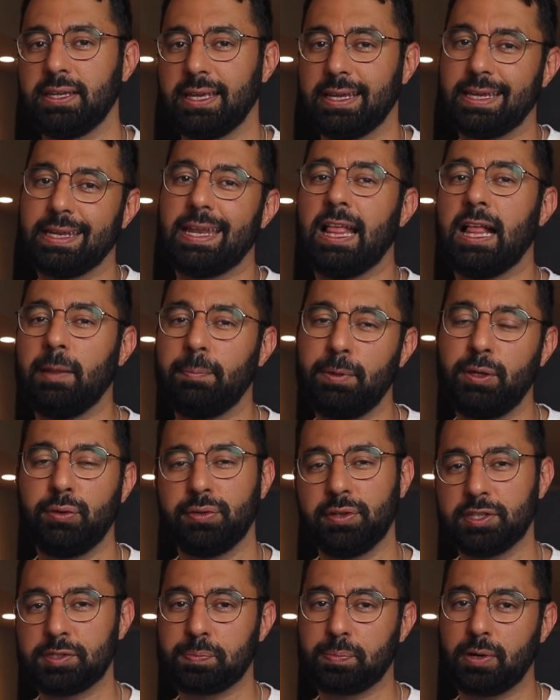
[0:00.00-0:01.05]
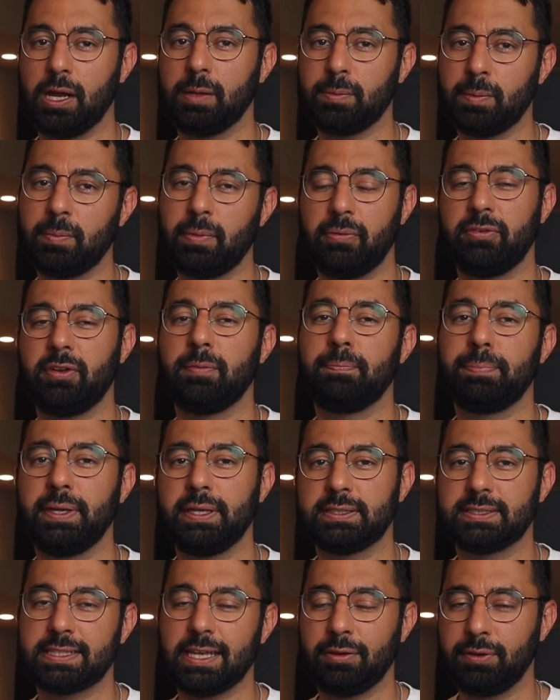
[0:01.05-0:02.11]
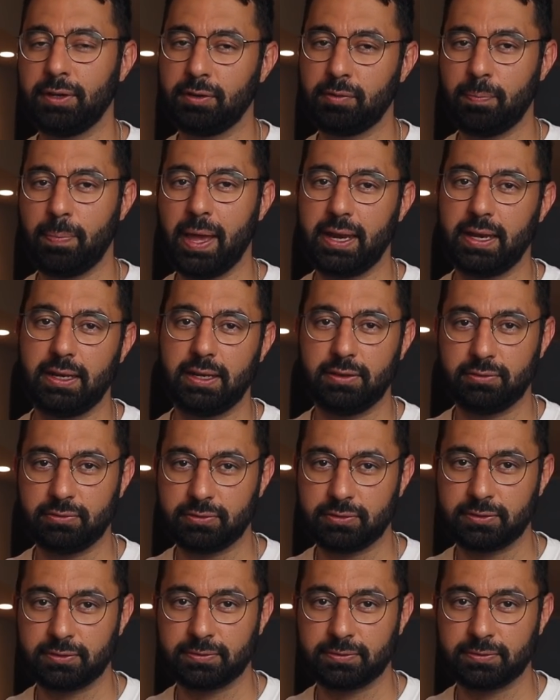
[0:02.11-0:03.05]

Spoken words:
it can help you with this problem of your beat sounding repetitive.